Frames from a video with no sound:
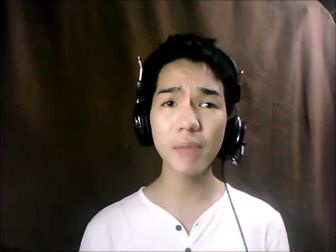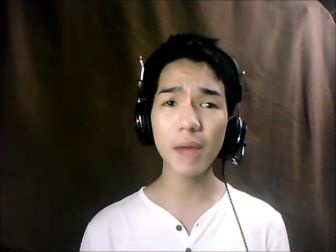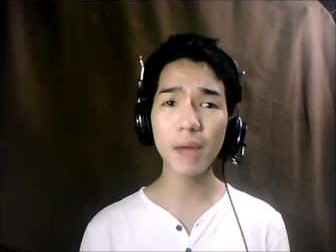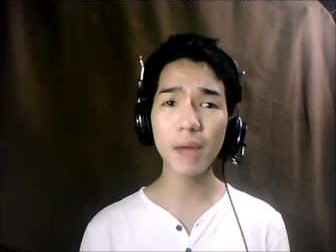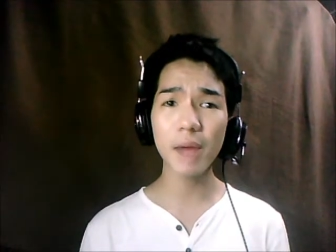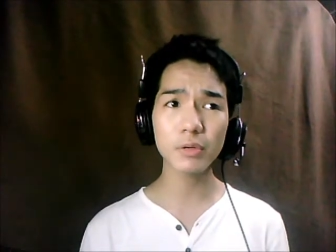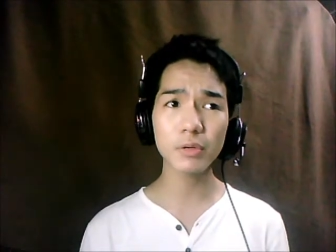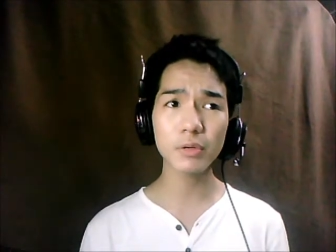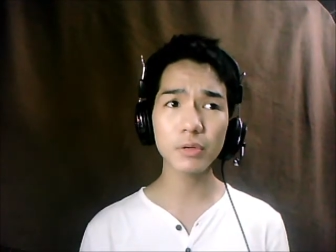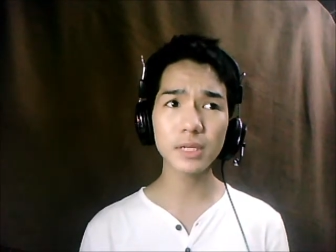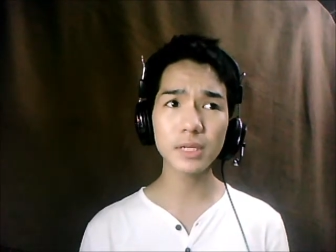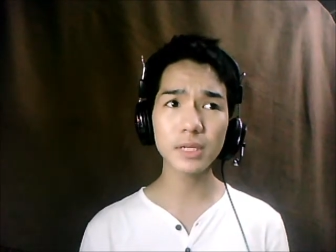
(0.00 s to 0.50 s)
by
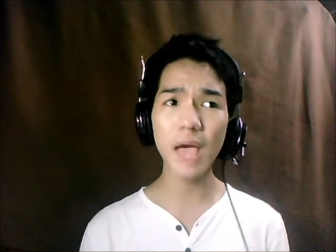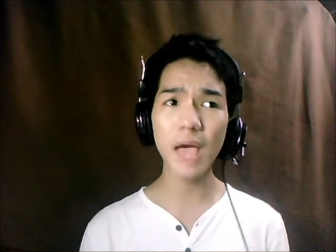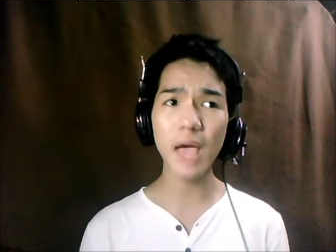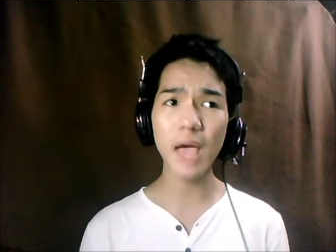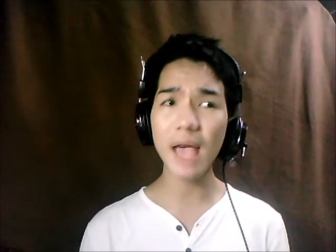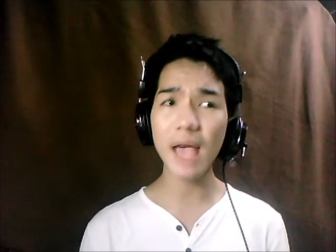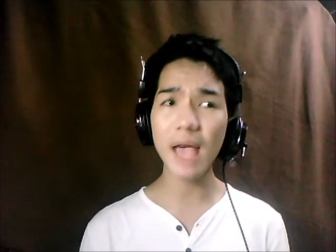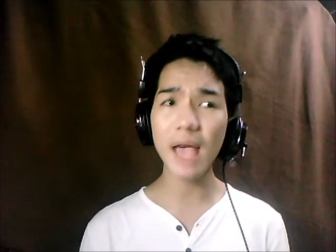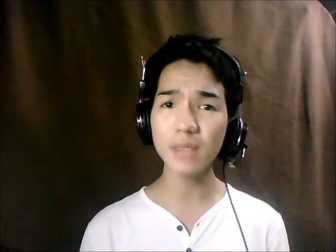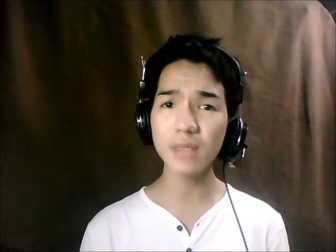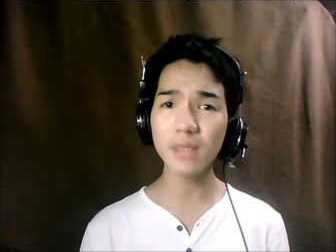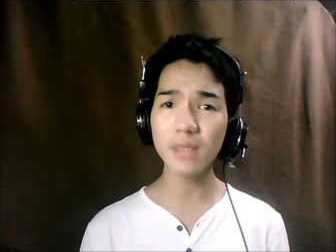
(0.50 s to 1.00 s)
posing
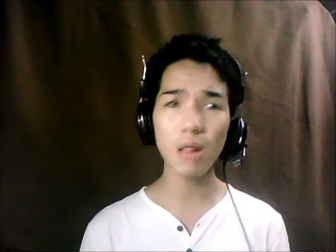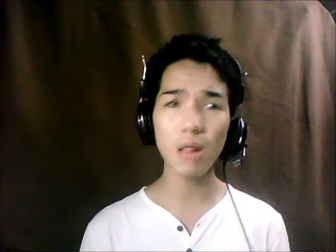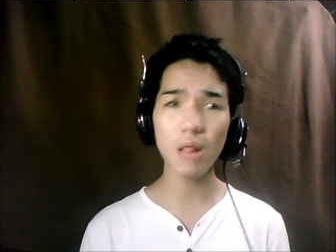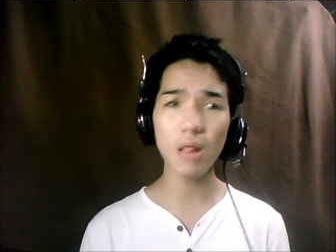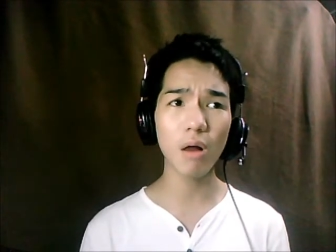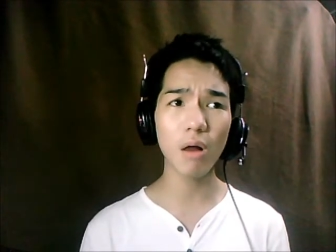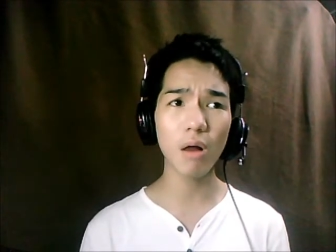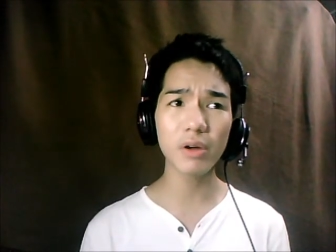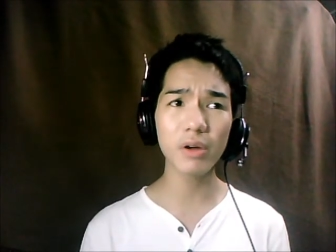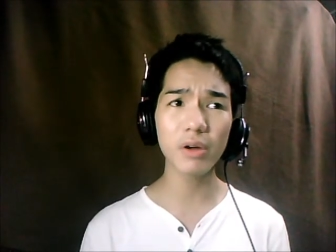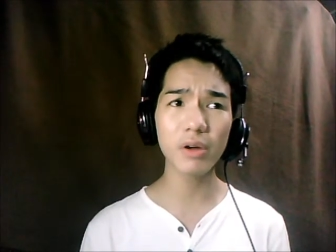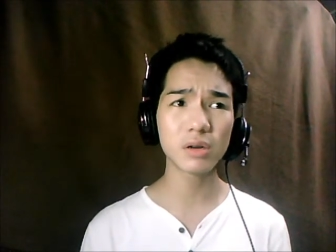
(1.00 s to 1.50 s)
as a
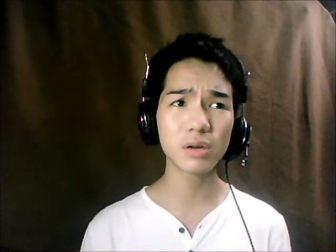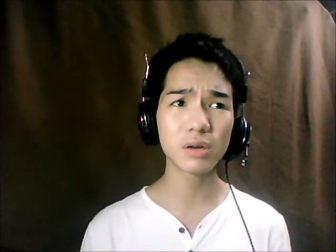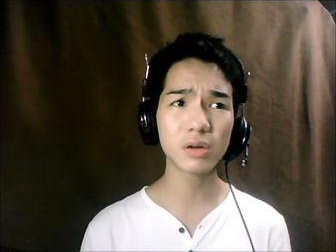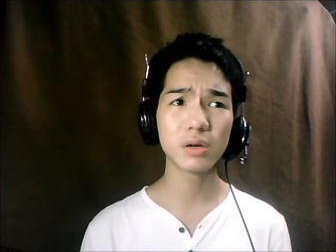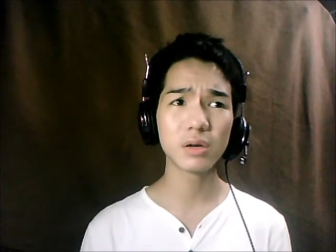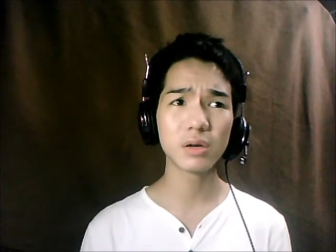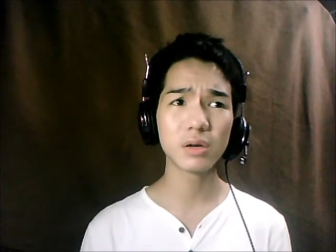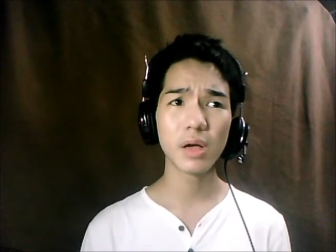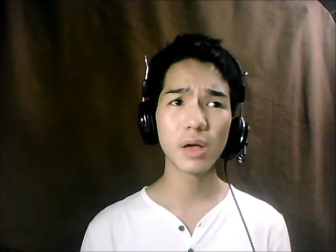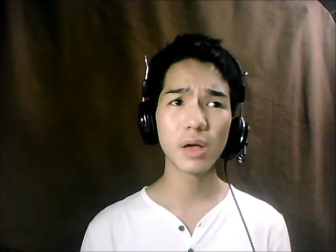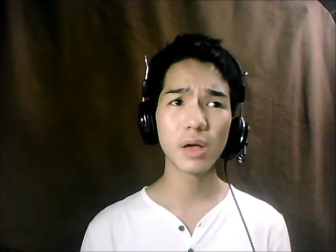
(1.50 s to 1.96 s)
lawyer,